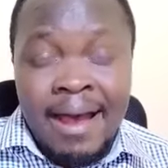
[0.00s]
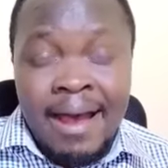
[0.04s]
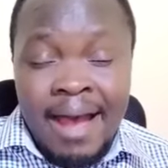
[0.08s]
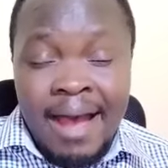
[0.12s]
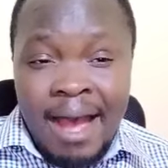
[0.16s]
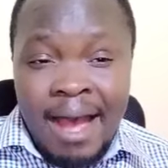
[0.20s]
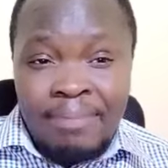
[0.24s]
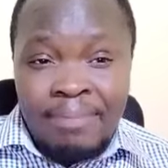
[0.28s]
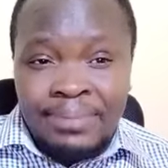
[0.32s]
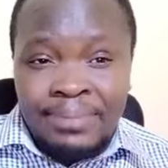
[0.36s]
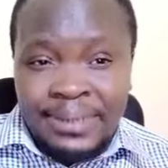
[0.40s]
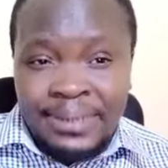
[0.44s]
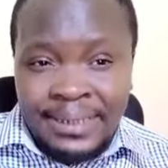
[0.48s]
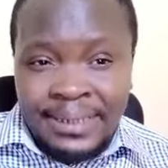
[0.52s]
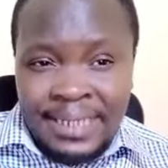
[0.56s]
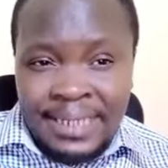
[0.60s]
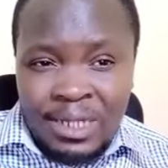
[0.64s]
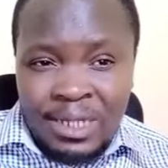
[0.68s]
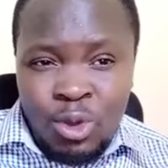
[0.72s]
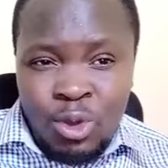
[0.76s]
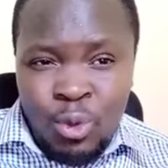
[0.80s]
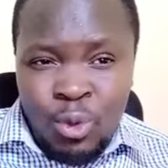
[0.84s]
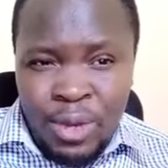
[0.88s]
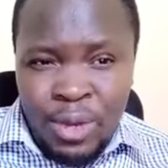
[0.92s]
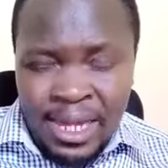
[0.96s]
I'm
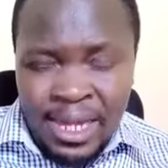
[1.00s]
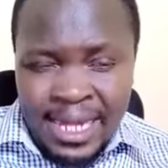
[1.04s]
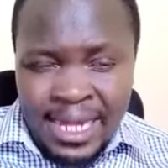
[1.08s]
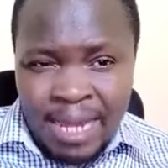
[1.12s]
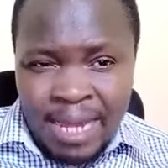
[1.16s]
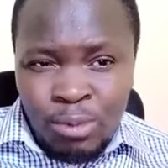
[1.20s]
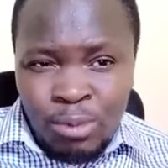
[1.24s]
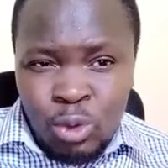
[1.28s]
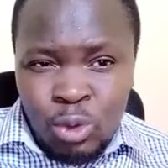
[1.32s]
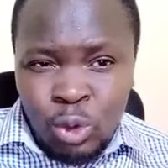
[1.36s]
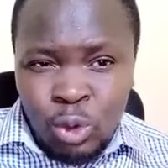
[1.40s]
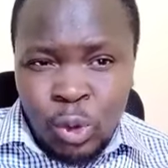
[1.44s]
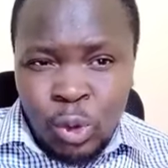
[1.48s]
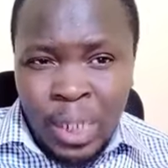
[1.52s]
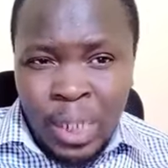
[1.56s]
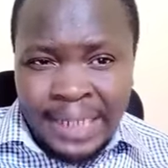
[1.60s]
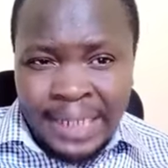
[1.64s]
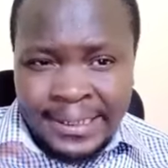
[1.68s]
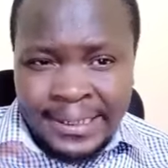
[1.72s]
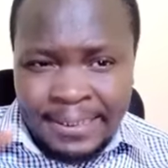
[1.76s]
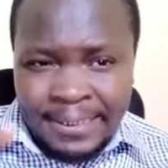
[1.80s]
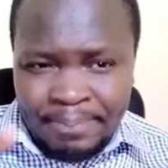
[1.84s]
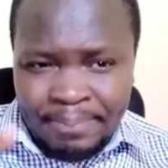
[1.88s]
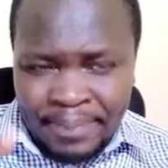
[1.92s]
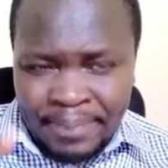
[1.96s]
seeing William Ruto
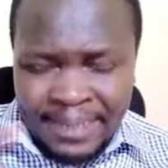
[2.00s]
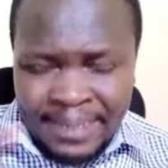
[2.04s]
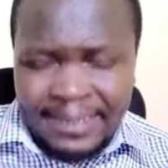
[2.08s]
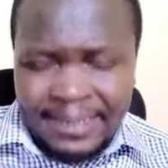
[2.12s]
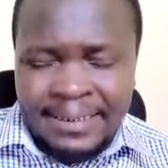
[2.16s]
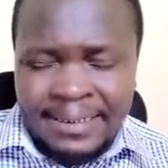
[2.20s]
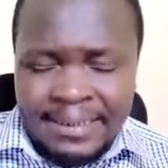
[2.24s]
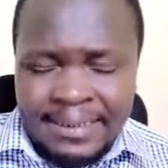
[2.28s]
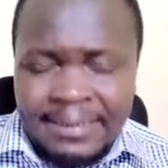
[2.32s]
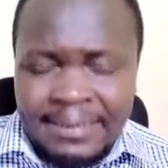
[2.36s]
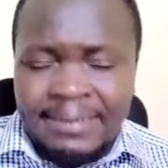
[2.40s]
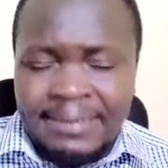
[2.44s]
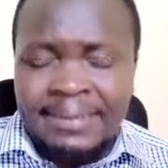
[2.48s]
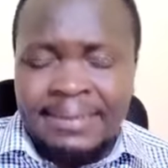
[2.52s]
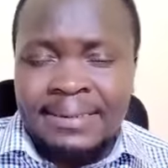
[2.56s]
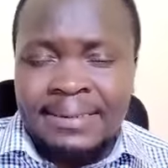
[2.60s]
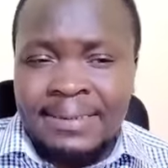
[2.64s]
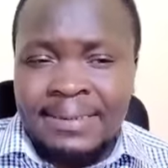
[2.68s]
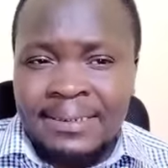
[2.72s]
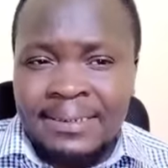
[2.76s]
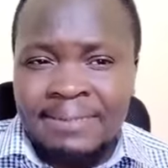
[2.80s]
as the president.